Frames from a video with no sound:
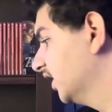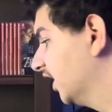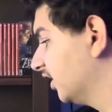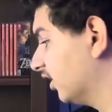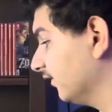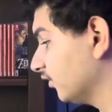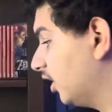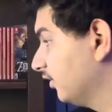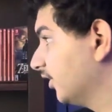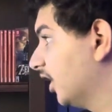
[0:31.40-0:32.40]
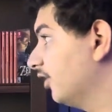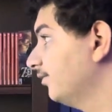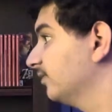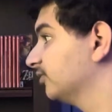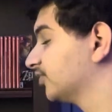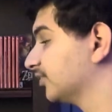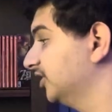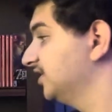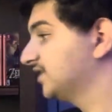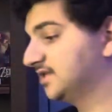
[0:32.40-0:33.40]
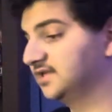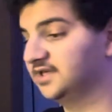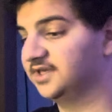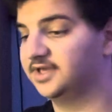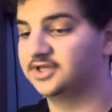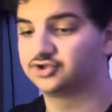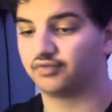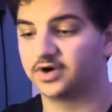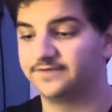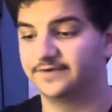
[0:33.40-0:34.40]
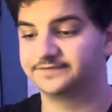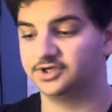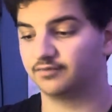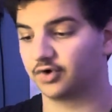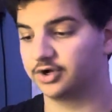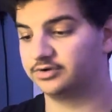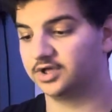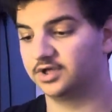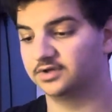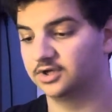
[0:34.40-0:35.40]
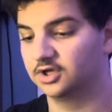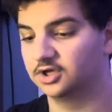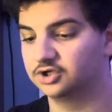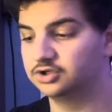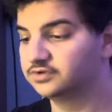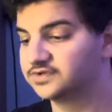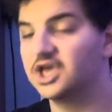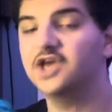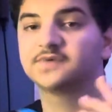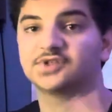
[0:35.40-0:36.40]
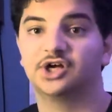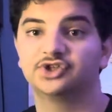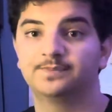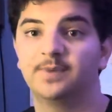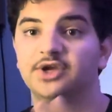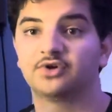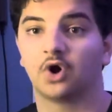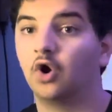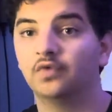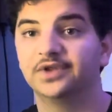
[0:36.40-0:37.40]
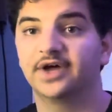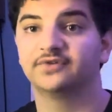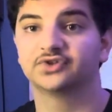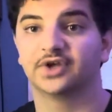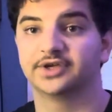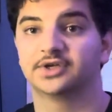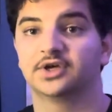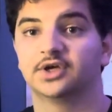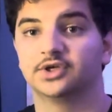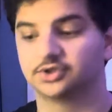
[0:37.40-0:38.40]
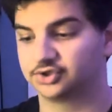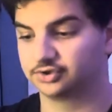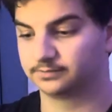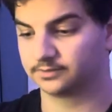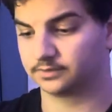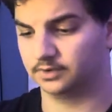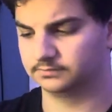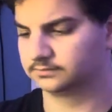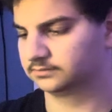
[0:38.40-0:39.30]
it overall, though, was released in 2015 where you can use game styles, make your own levels like Super... Oh!